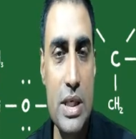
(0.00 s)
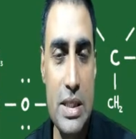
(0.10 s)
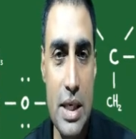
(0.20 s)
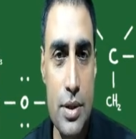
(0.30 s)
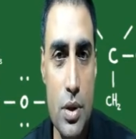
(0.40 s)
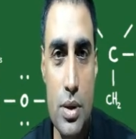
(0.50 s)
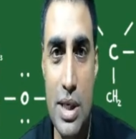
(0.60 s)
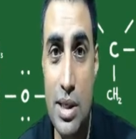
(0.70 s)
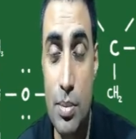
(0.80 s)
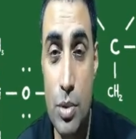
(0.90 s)
electrons,
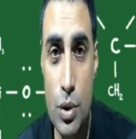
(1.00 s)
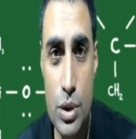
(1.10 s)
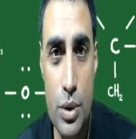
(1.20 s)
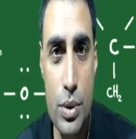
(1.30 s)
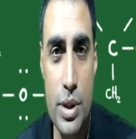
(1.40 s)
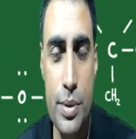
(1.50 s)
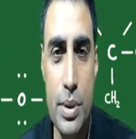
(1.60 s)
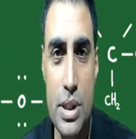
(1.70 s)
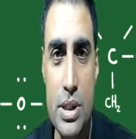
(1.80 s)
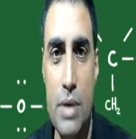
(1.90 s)
they'll come closer to the
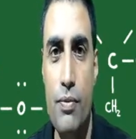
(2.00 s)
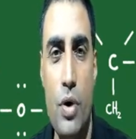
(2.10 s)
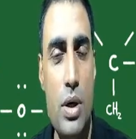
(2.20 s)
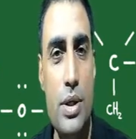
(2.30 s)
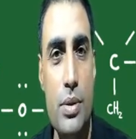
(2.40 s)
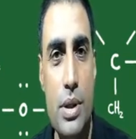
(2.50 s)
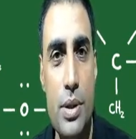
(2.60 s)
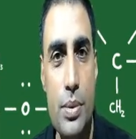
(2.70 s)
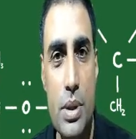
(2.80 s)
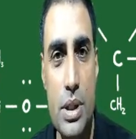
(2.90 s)
nucleus, they'll fall into the
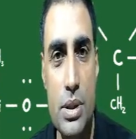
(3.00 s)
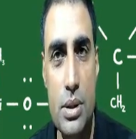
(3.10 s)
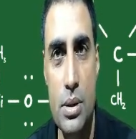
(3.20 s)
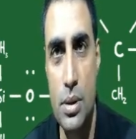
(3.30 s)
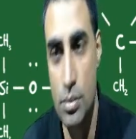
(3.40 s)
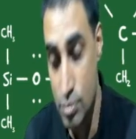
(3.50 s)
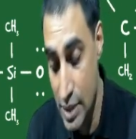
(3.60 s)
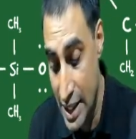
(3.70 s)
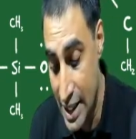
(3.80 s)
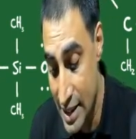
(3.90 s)
nucleus,
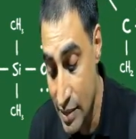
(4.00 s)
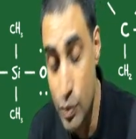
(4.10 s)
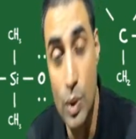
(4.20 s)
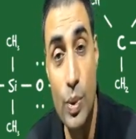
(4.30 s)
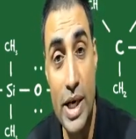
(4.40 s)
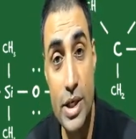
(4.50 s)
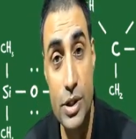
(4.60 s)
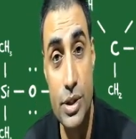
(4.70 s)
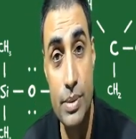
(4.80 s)
an atom will vanish.